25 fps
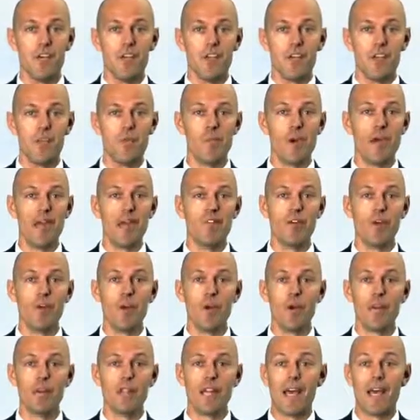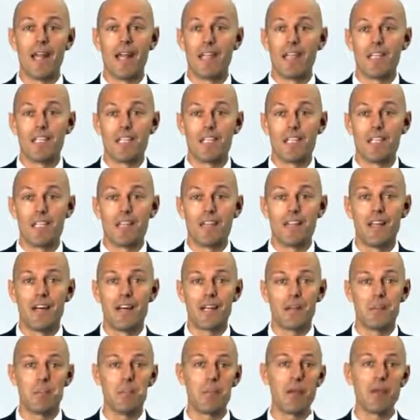You may have heard analysts say
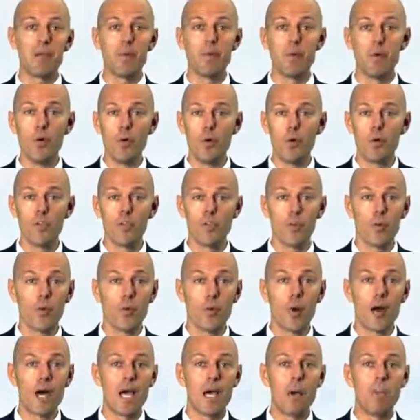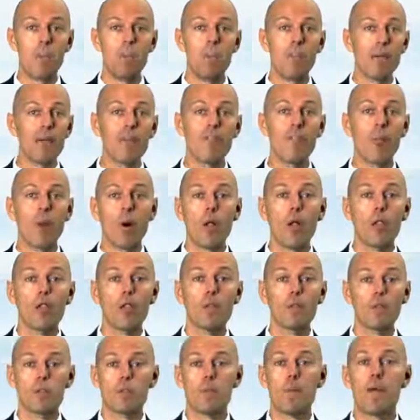that big moves require big
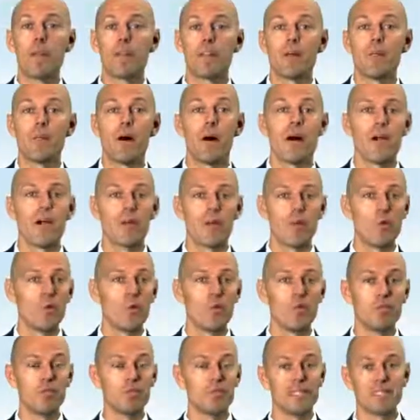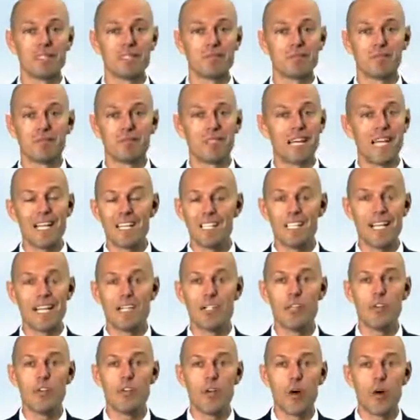volume to make the market move, but that is
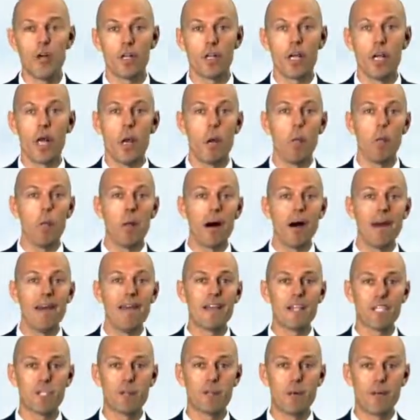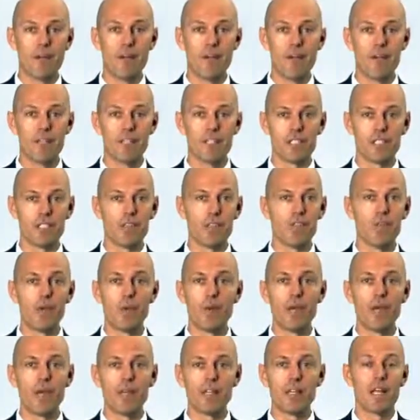actually not my experience. If you
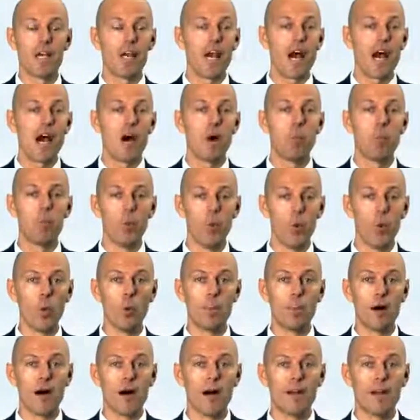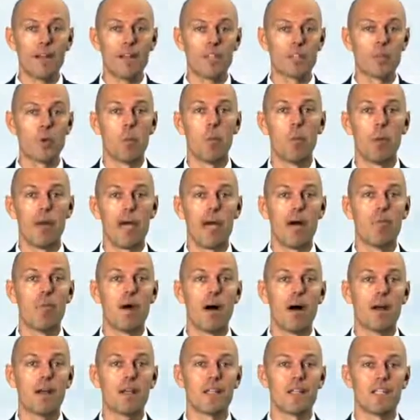look at how bull markets or bear
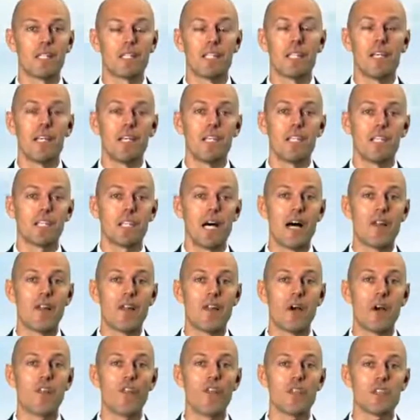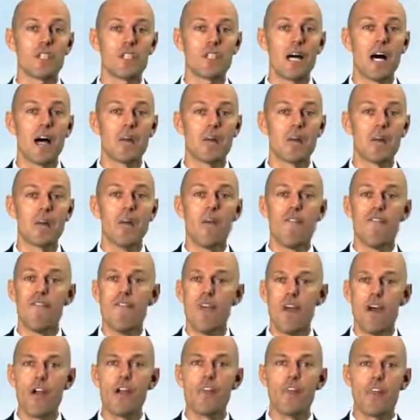markets start, they often start on
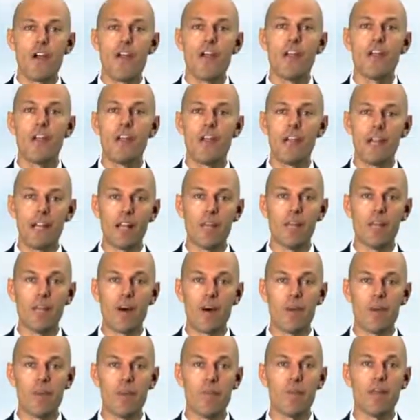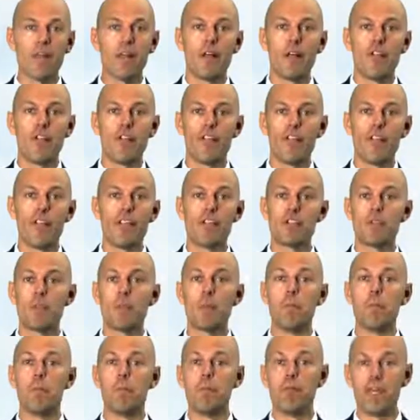very, very little volume and they'll finish
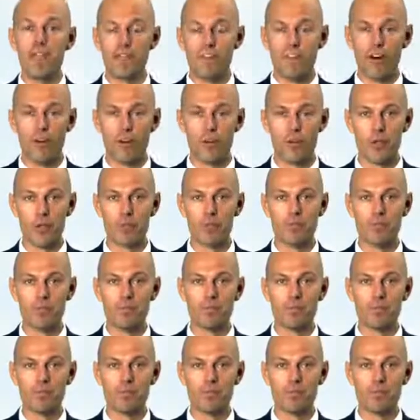on big volume.